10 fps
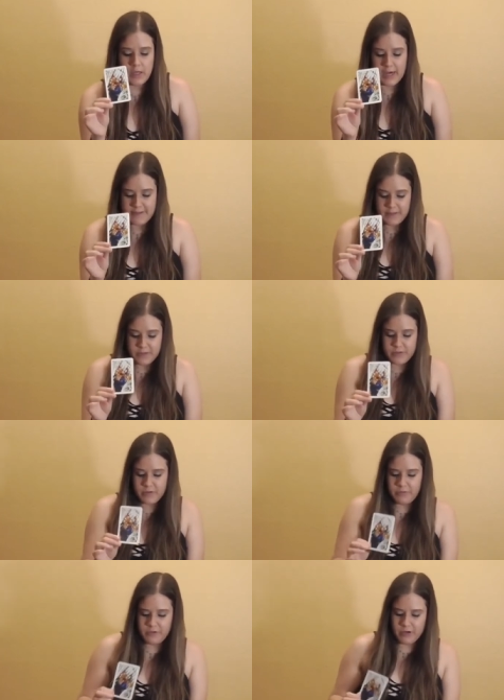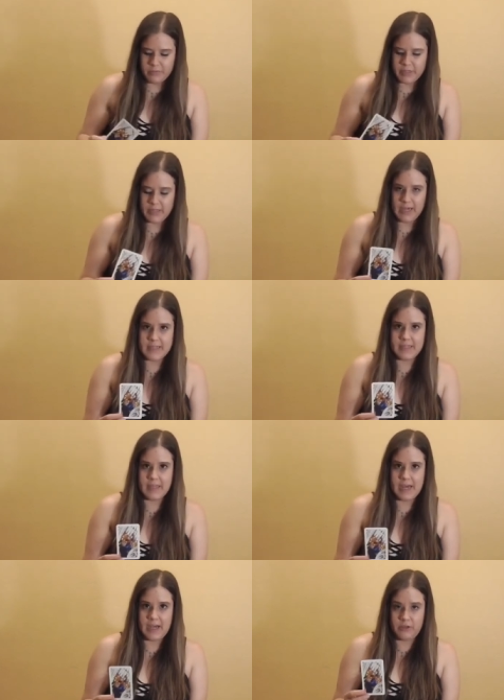I think the 2 of you are
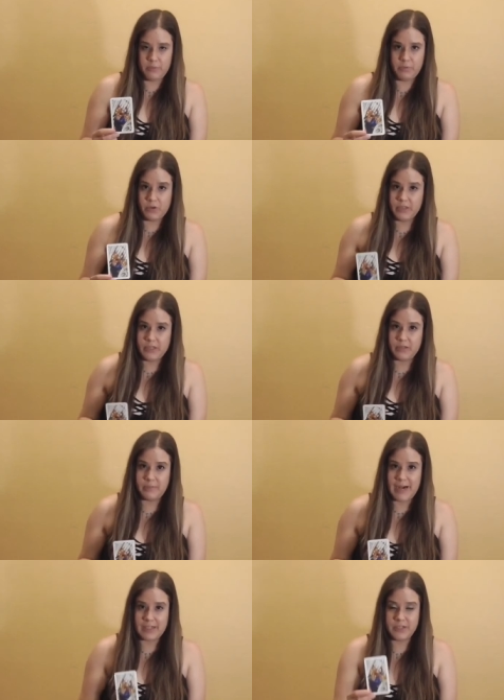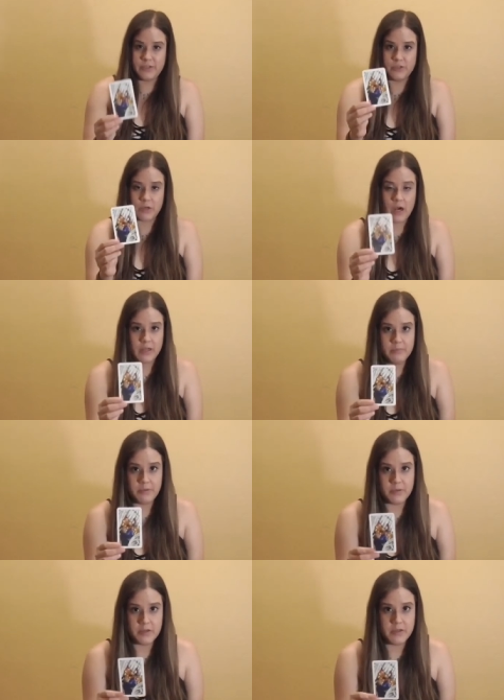realizing that you both need to go back to the drawing
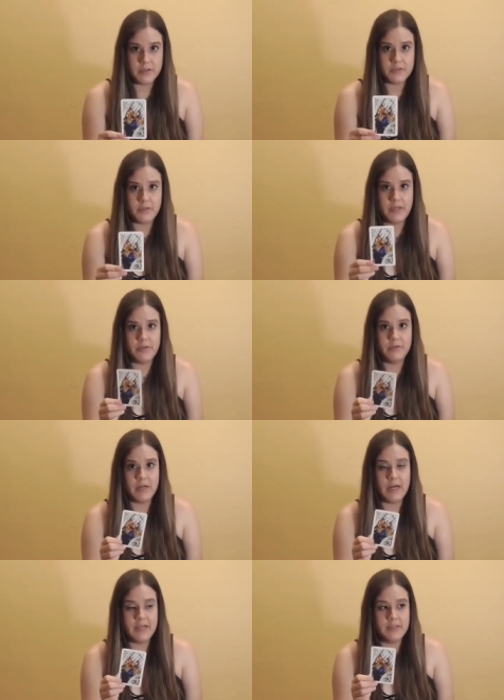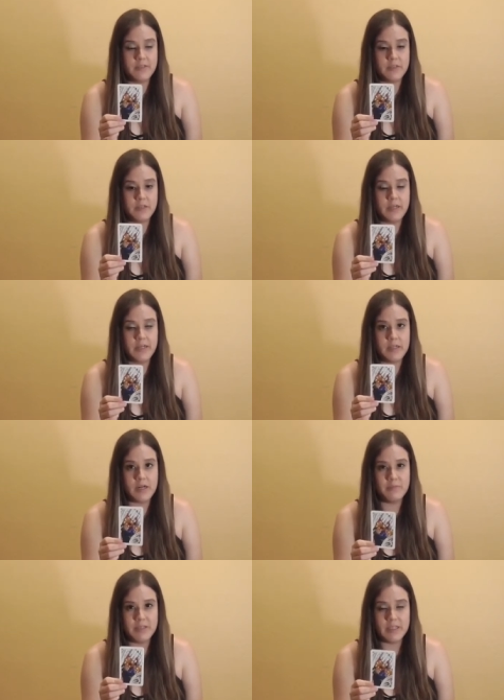board so that you guys can
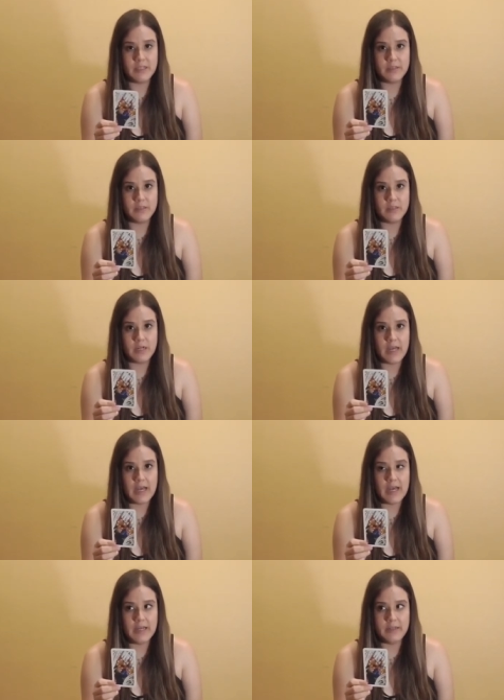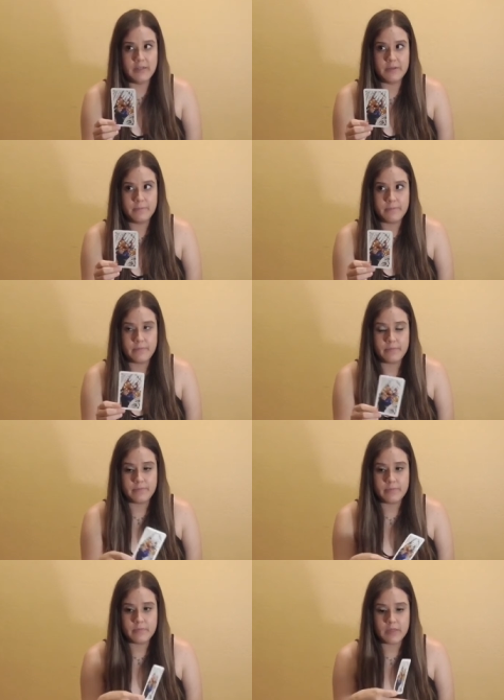come together and
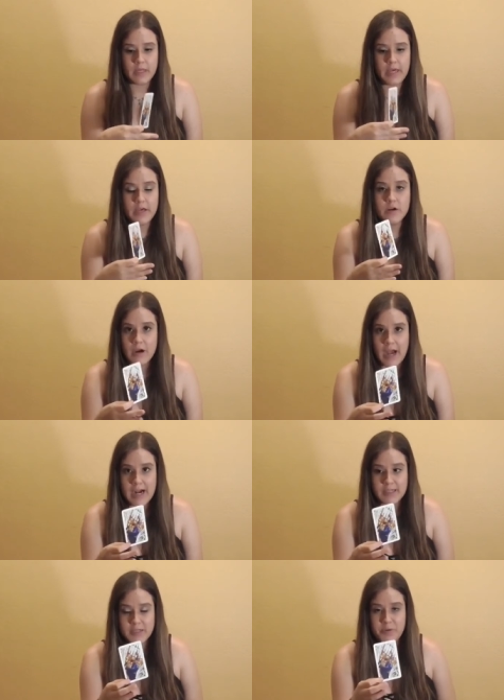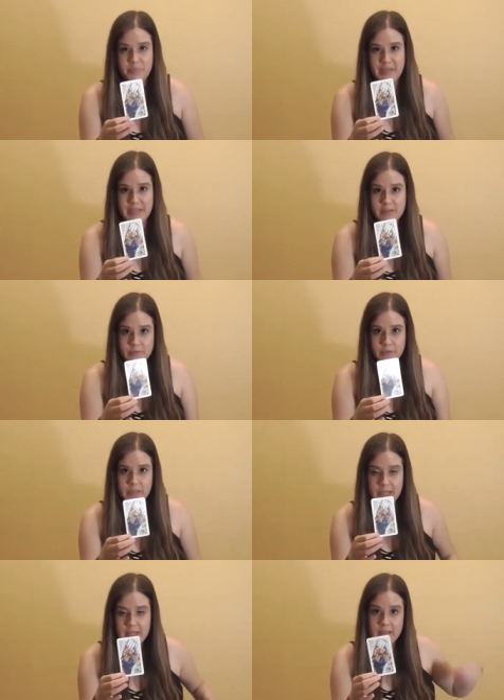interact
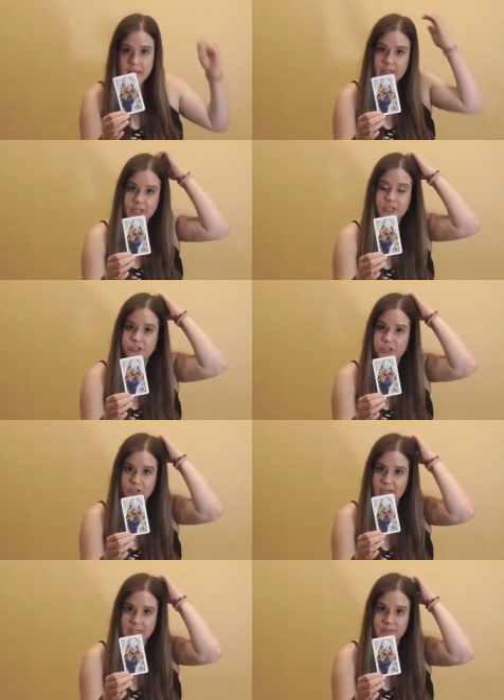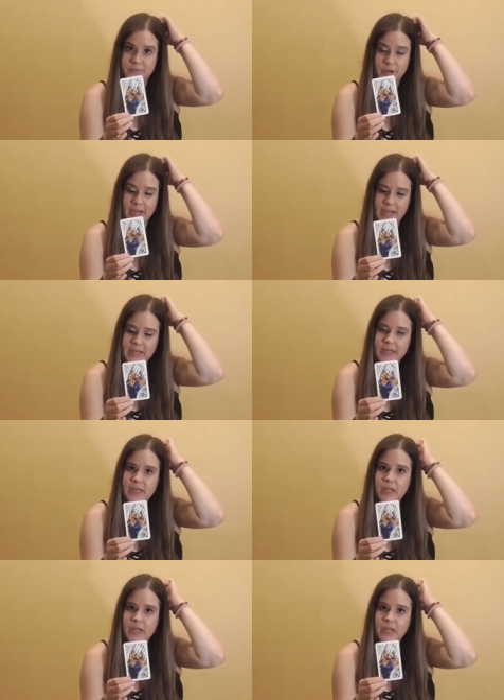peacefully in a constructive way,